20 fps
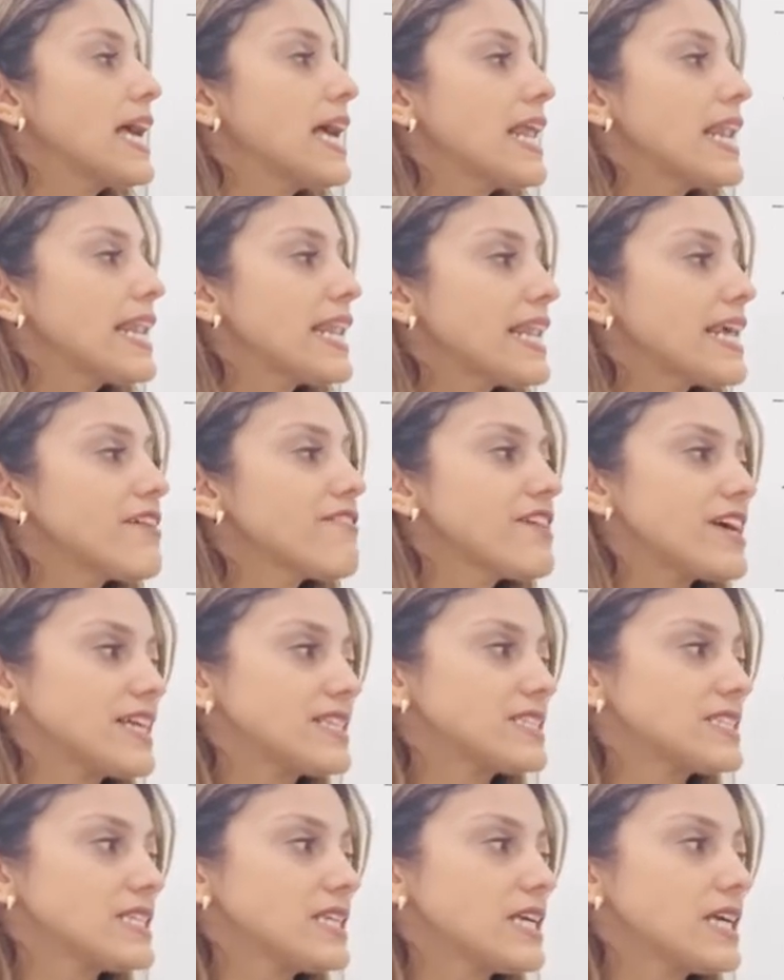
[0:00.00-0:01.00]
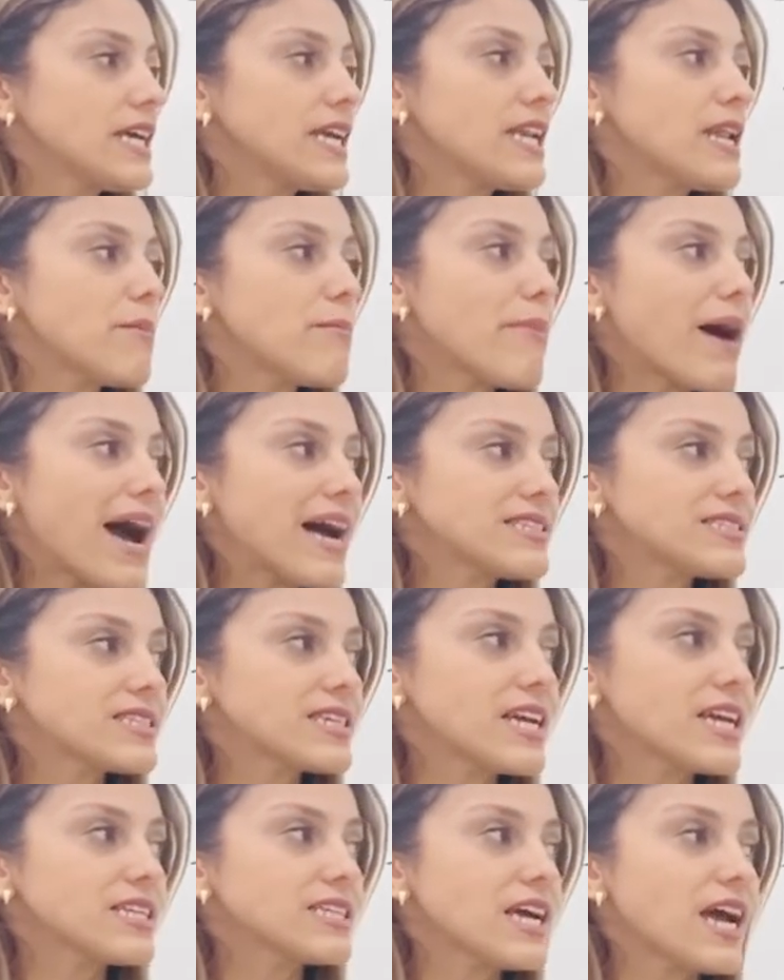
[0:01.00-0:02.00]
leave it in a
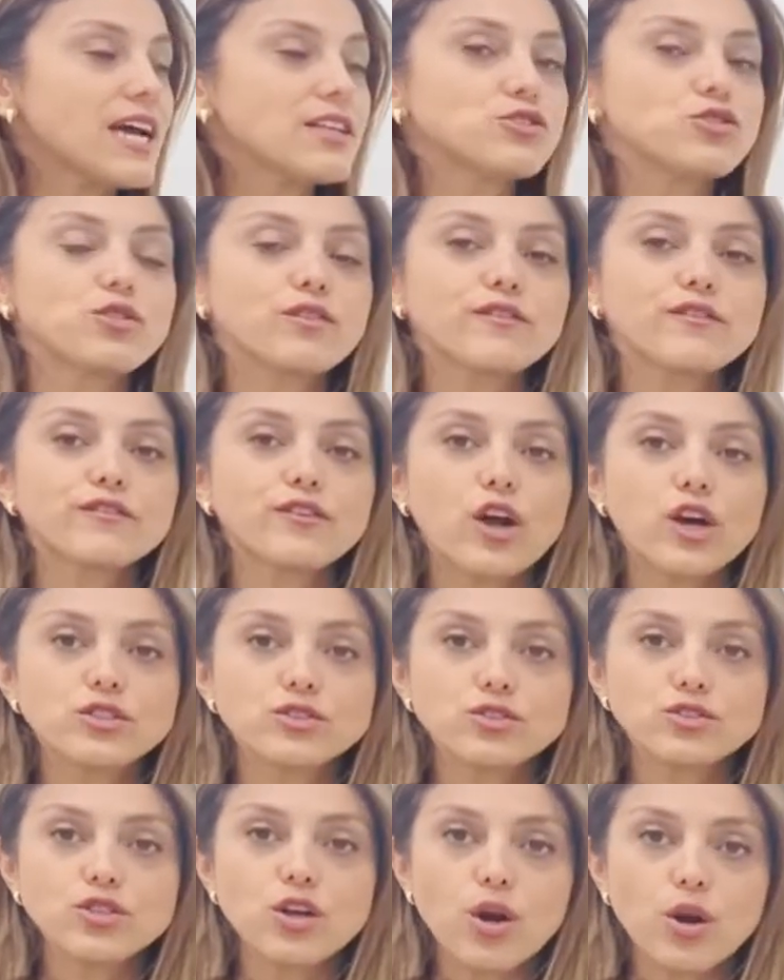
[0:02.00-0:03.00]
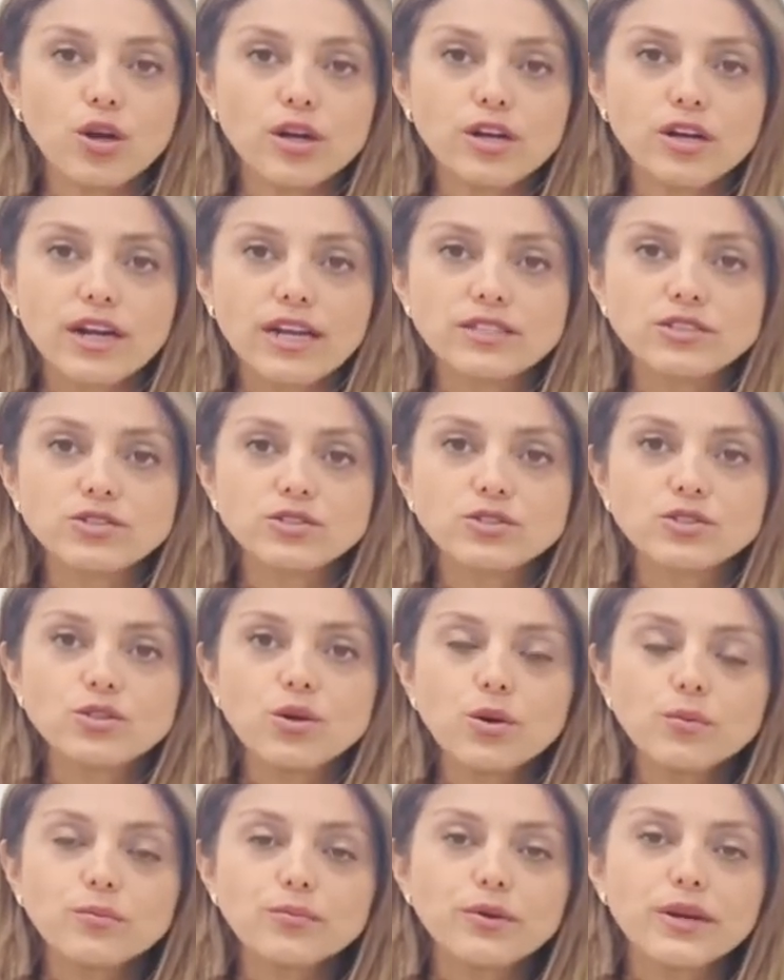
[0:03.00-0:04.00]
basket at your front door and
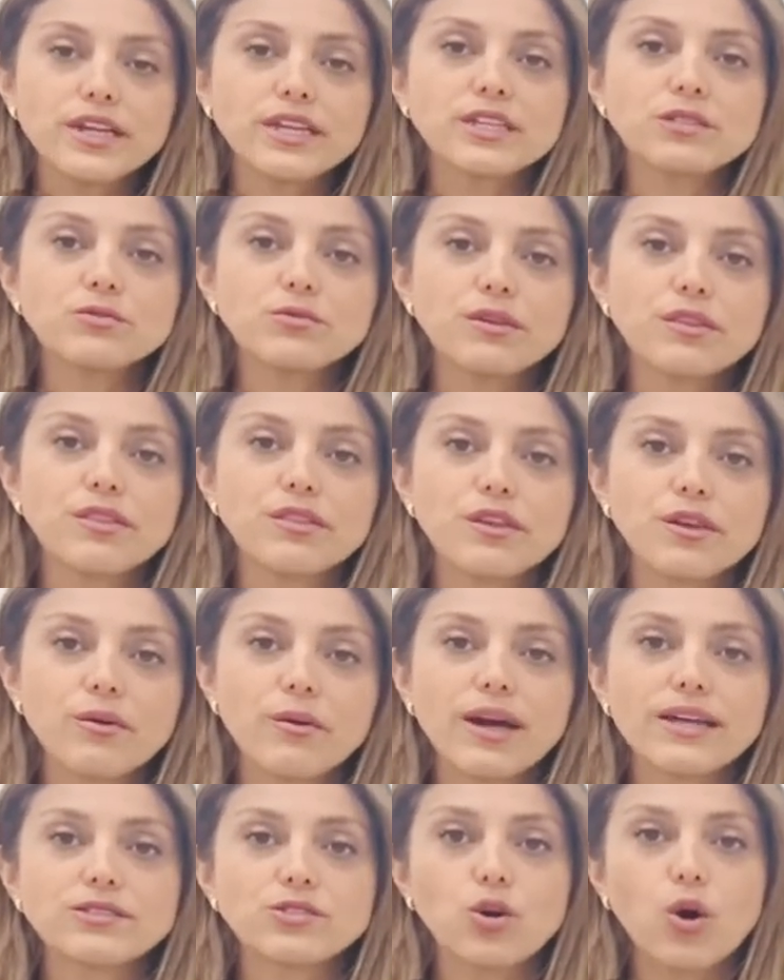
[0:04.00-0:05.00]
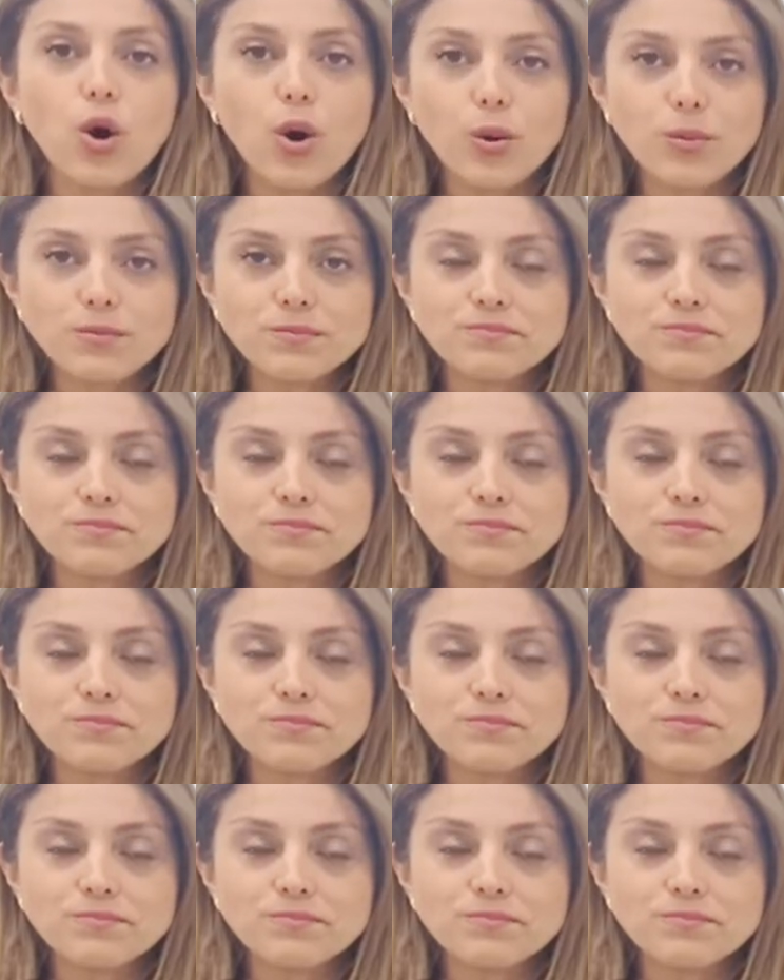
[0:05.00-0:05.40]
don't bring it with you at home.